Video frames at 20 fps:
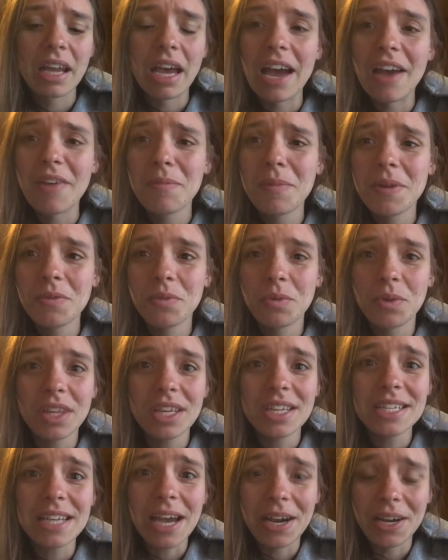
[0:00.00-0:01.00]
I've been
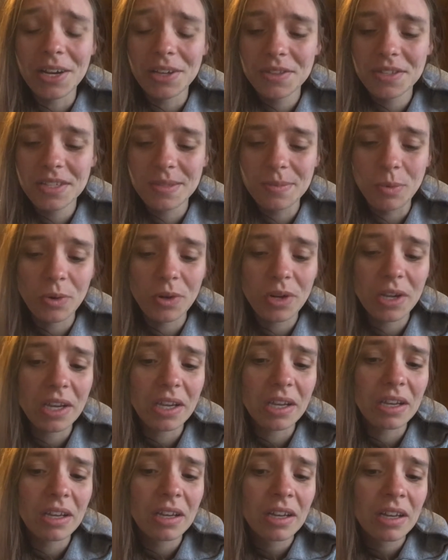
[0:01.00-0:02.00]
really tired this
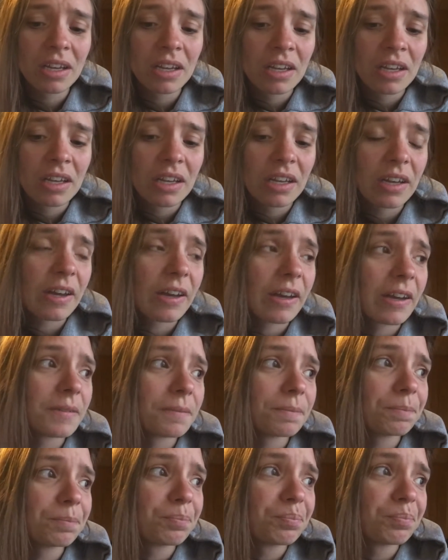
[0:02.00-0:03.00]
morning.
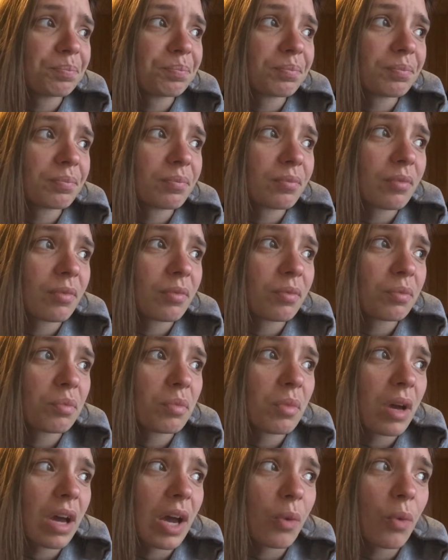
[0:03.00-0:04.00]

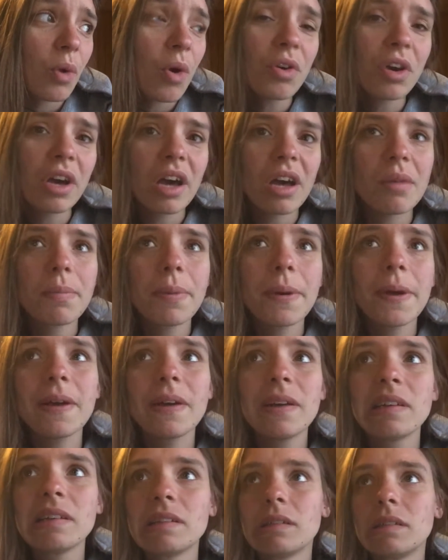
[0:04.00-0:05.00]
I woke up
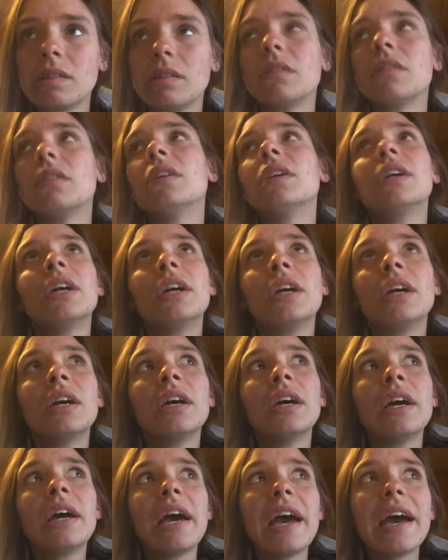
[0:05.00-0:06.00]

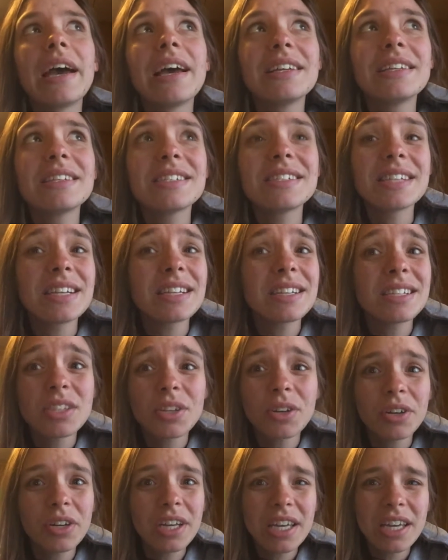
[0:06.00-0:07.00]
at
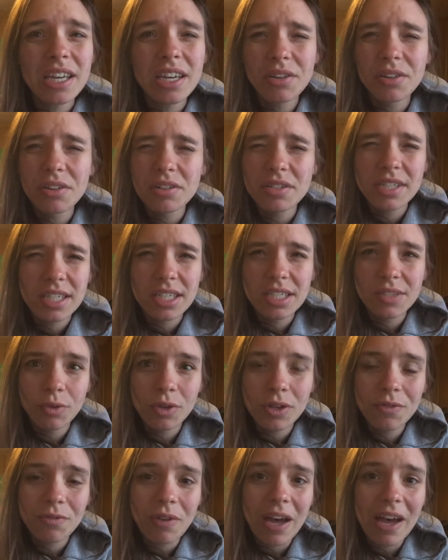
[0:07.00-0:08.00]
6:30 or
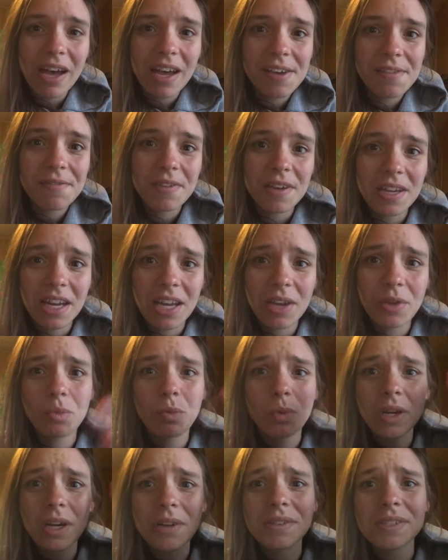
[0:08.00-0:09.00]
6:45, and I
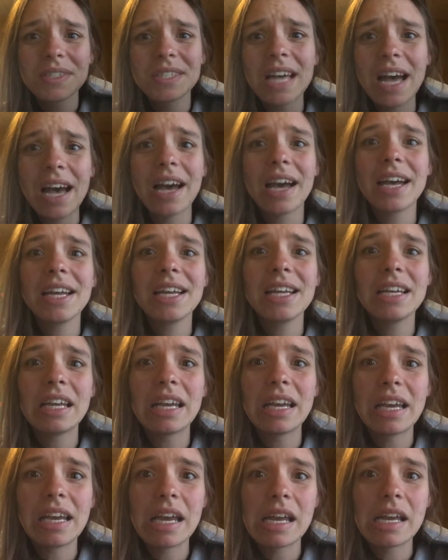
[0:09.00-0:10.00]
went outside
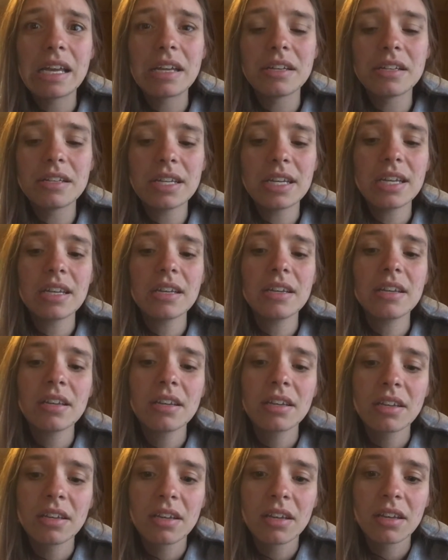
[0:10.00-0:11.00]
and did
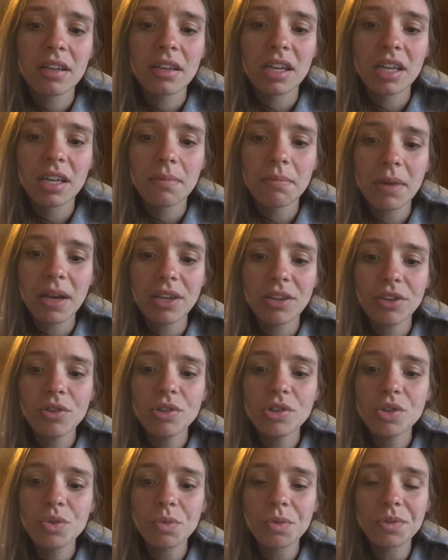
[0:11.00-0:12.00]
my
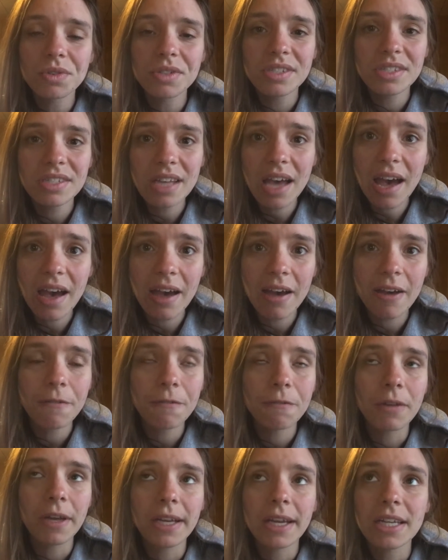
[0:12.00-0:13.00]
usual stuff.
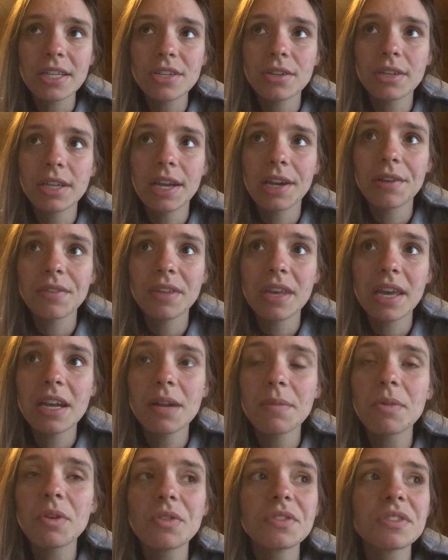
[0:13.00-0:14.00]
Like, I took care of the
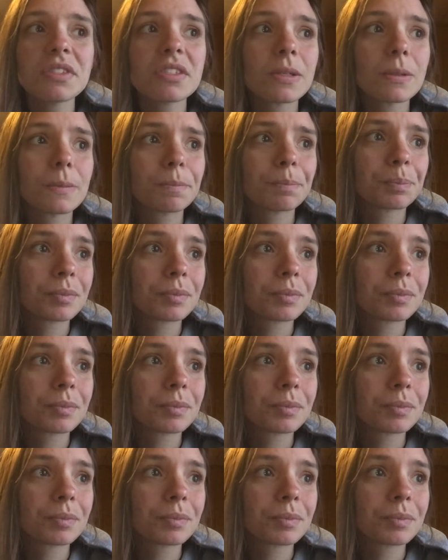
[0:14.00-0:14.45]
animals,